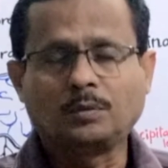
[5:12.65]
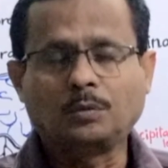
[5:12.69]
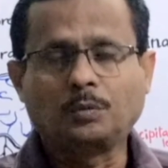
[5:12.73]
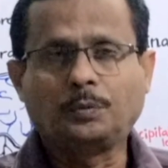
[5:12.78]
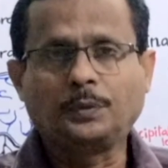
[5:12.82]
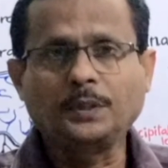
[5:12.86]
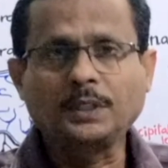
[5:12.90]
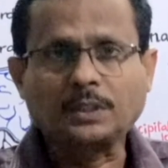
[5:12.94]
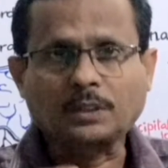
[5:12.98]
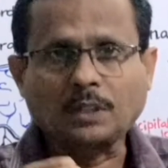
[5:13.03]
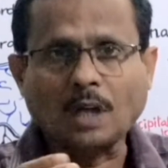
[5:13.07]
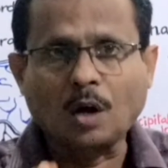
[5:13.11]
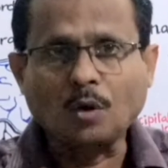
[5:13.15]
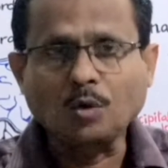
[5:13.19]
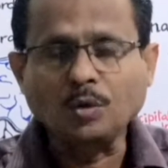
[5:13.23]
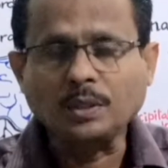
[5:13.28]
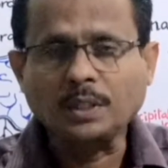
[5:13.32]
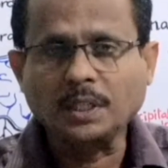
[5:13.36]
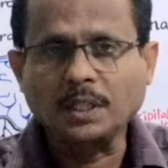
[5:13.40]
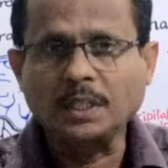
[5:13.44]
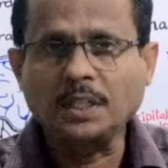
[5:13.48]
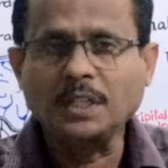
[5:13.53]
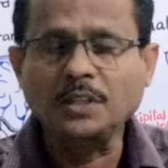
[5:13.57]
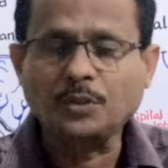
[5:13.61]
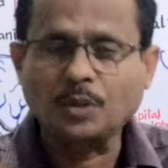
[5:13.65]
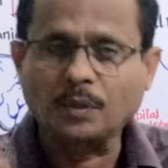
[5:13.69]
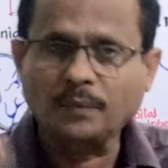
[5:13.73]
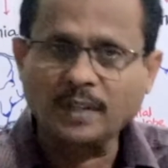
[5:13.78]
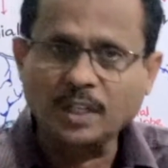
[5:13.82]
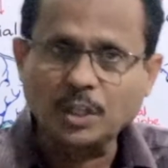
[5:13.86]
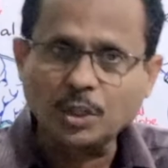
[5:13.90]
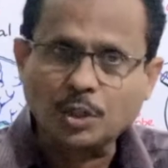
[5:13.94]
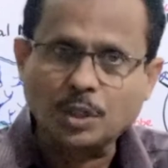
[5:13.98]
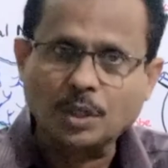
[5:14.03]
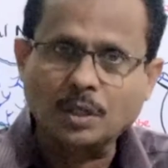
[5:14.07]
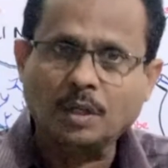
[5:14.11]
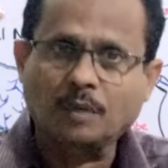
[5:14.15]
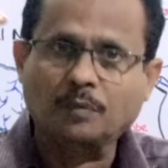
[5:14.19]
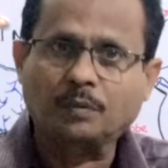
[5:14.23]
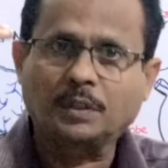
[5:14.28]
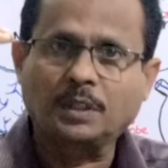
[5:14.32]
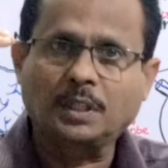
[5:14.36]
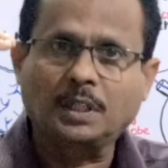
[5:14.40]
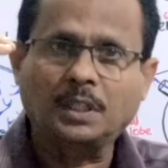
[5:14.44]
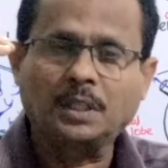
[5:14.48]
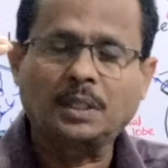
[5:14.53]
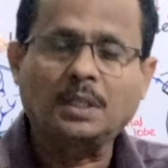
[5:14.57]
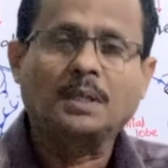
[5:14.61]
without the intervention of
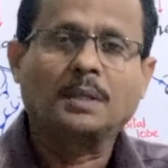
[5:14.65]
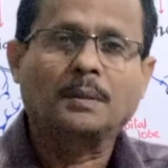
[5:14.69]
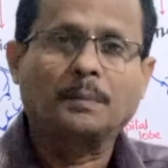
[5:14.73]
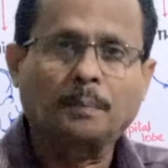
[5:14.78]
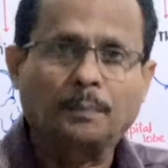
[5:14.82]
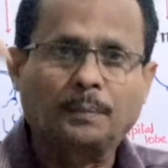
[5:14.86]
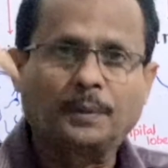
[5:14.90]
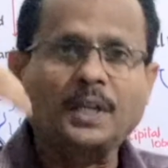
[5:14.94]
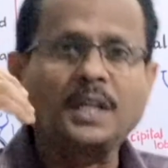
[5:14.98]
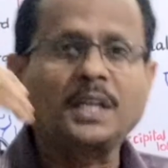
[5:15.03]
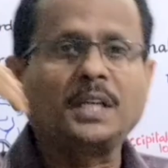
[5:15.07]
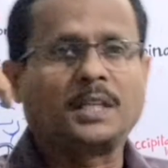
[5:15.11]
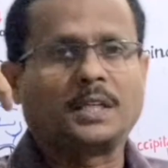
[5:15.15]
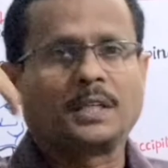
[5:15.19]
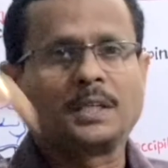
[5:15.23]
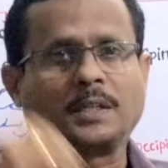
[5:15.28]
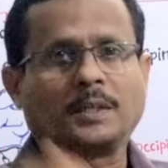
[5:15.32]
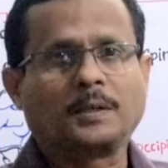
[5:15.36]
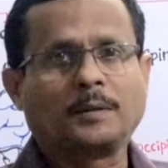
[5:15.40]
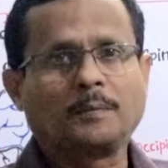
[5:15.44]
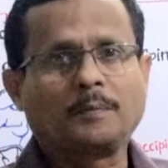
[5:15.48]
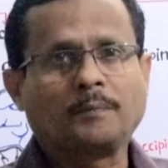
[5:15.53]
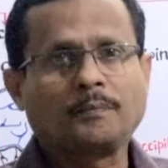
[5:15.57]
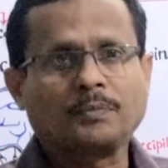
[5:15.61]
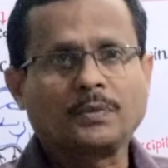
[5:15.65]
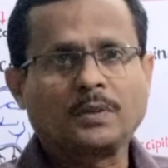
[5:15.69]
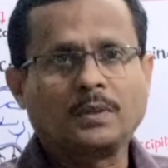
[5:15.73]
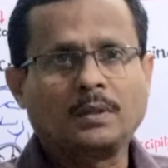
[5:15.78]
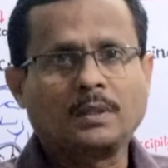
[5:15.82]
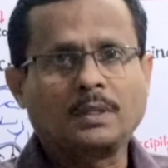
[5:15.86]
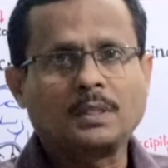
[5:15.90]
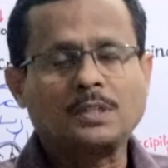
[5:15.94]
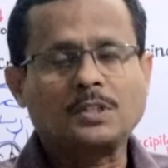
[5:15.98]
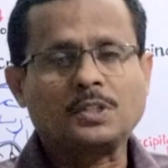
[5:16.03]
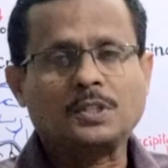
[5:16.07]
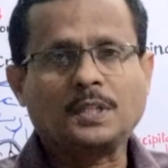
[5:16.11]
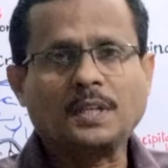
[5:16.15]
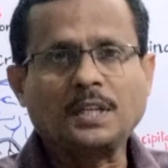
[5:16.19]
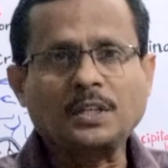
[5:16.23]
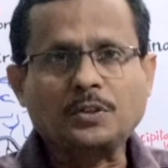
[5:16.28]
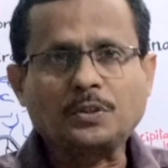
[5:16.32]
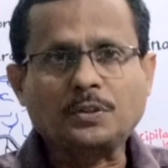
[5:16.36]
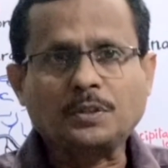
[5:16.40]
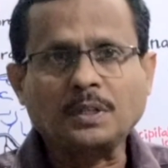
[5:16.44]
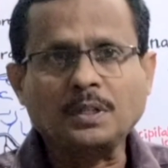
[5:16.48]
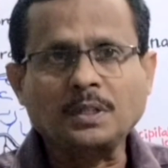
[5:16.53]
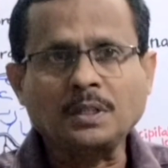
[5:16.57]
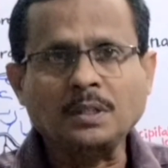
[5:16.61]
the brain,
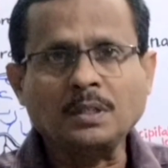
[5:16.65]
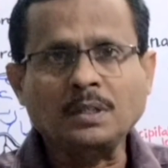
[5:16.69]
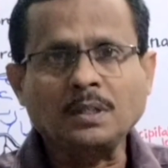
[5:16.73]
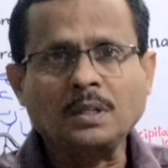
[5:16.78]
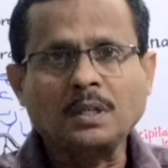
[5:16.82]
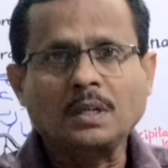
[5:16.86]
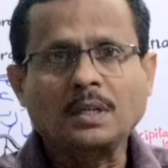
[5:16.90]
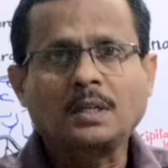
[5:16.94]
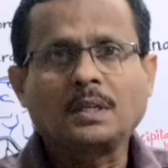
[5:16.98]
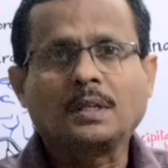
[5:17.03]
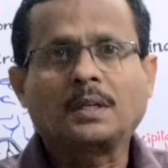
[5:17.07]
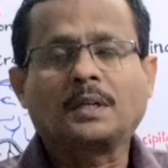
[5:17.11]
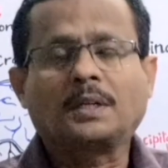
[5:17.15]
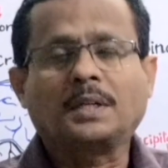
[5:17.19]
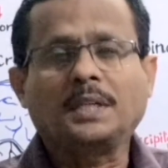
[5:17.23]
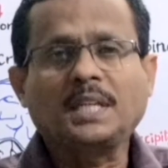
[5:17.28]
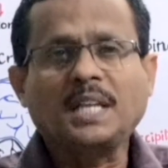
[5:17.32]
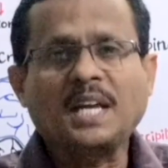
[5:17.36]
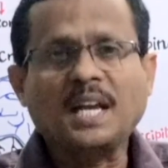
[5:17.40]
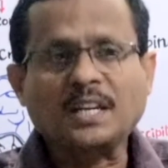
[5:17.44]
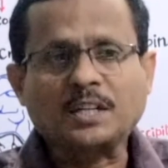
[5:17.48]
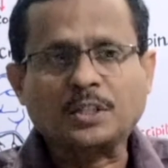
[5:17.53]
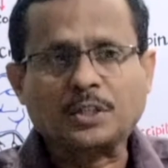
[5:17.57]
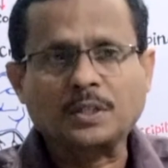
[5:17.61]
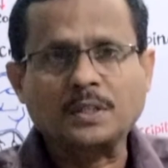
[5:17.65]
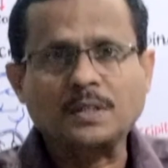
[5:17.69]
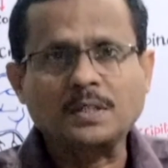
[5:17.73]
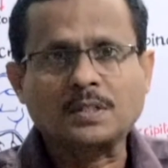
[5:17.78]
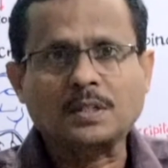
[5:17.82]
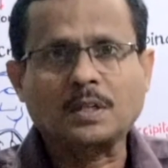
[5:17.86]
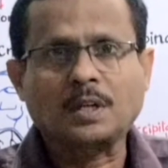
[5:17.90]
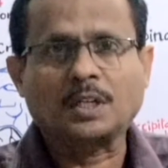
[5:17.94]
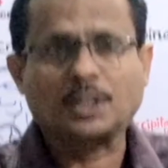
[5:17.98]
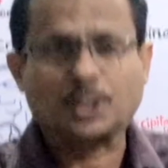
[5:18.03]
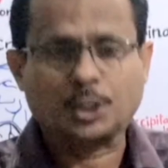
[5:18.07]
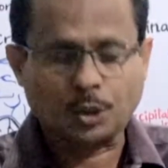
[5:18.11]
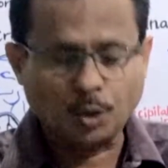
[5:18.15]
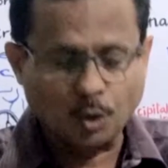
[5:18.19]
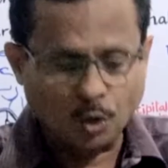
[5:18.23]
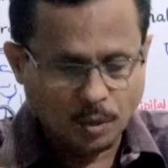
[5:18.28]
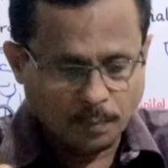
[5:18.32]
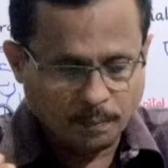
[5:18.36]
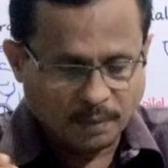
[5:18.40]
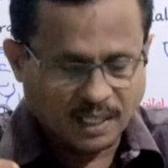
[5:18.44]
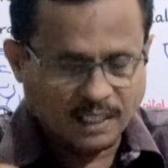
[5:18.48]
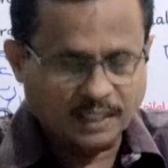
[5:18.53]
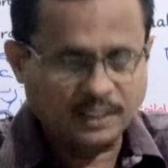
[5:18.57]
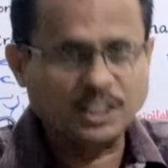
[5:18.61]
certain reactions are
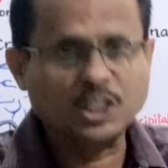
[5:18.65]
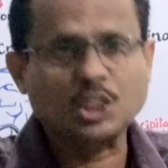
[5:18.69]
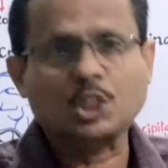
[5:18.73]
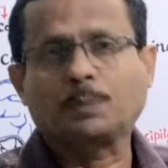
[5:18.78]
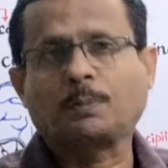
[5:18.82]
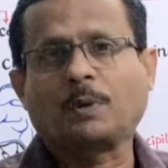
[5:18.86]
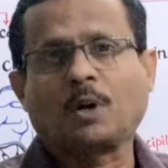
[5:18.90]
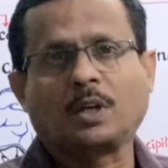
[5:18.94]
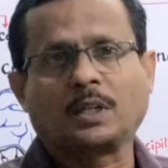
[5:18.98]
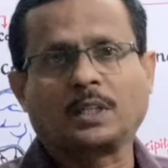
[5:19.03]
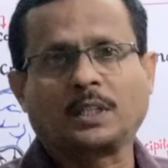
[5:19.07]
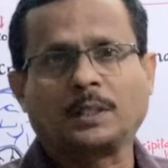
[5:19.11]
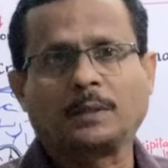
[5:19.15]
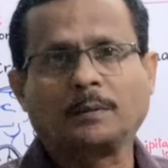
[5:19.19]
shown by this body.